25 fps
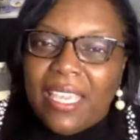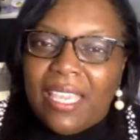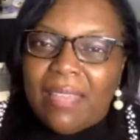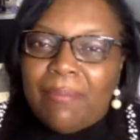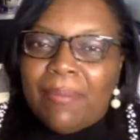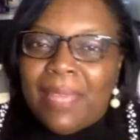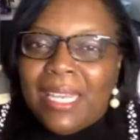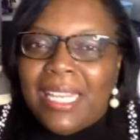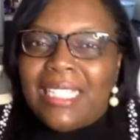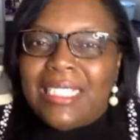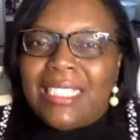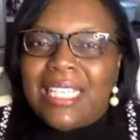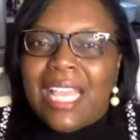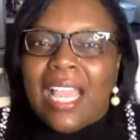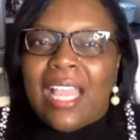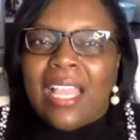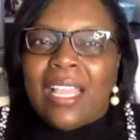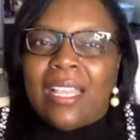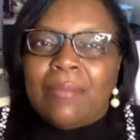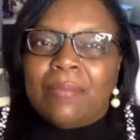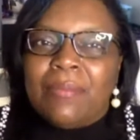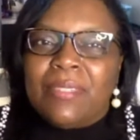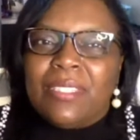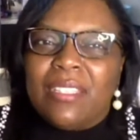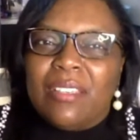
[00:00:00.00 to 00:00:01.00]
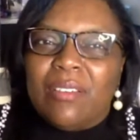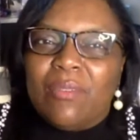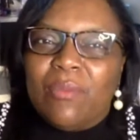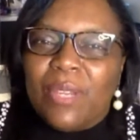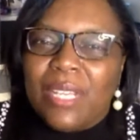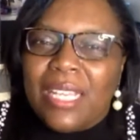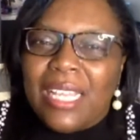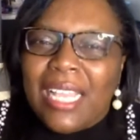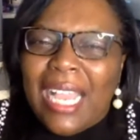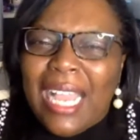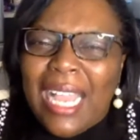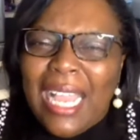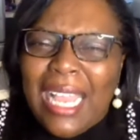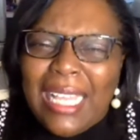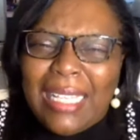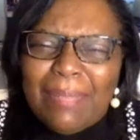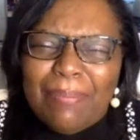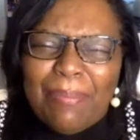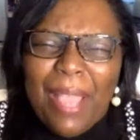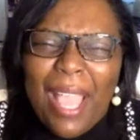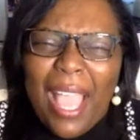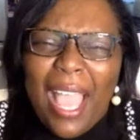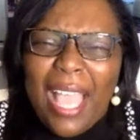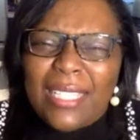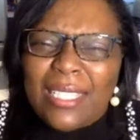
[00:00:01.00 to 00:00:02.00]
And many times when God
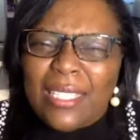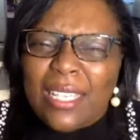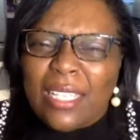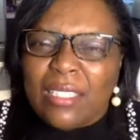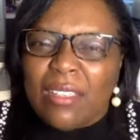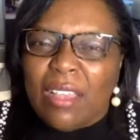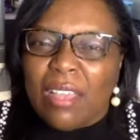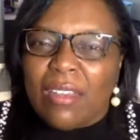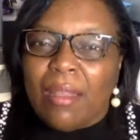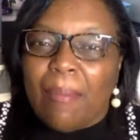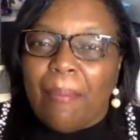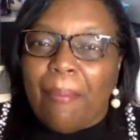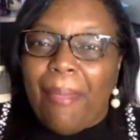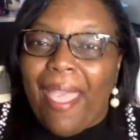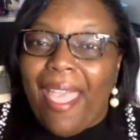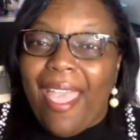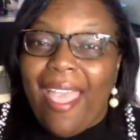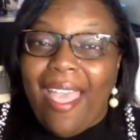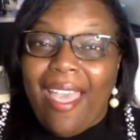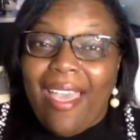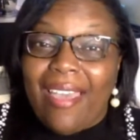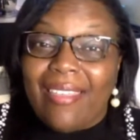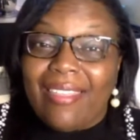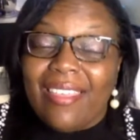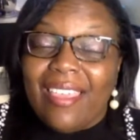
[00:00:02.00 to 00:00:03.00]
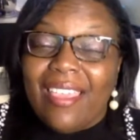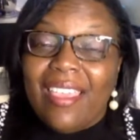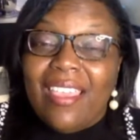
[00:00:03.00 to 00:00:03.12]
has us on the path,